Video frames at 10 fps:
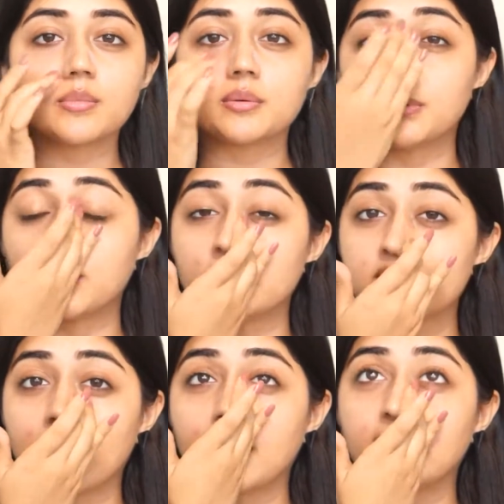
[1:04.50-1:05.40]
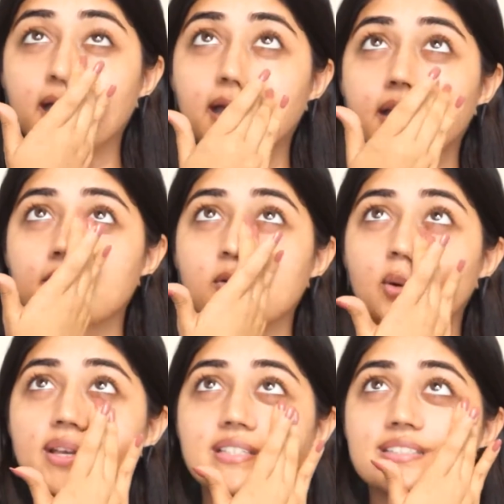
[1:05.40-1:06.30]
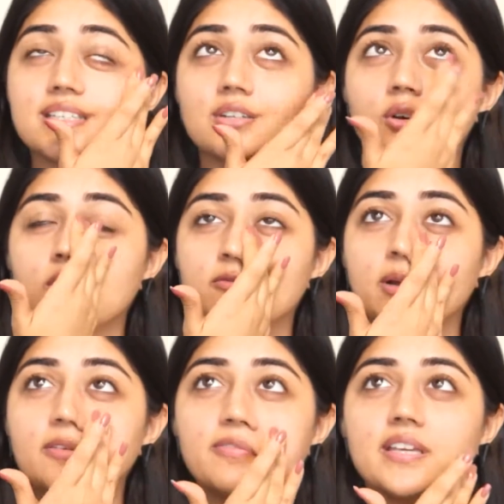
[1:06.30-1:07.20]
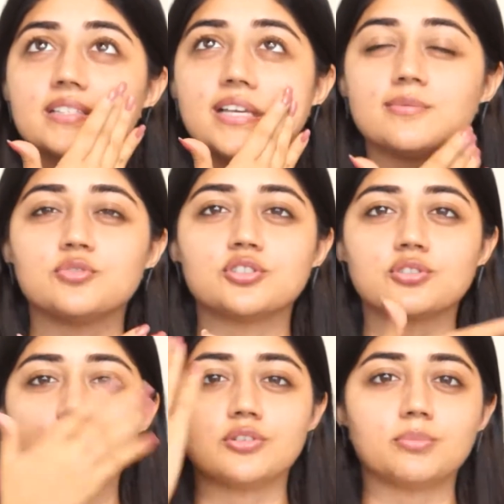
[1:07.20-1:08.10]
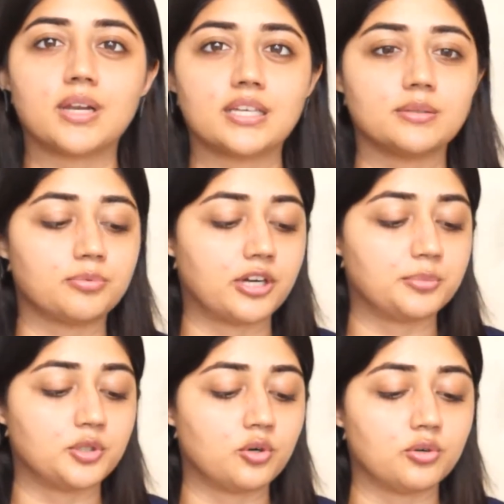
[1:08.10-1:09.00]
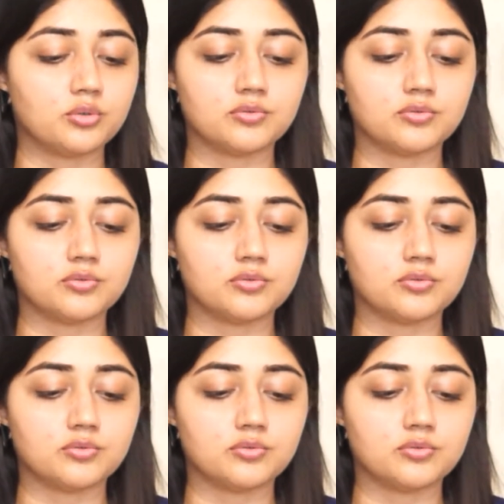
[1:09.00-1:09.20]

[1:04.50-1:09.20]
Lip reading: But because I have oily skin all over my face, I'm just going to apply the primer all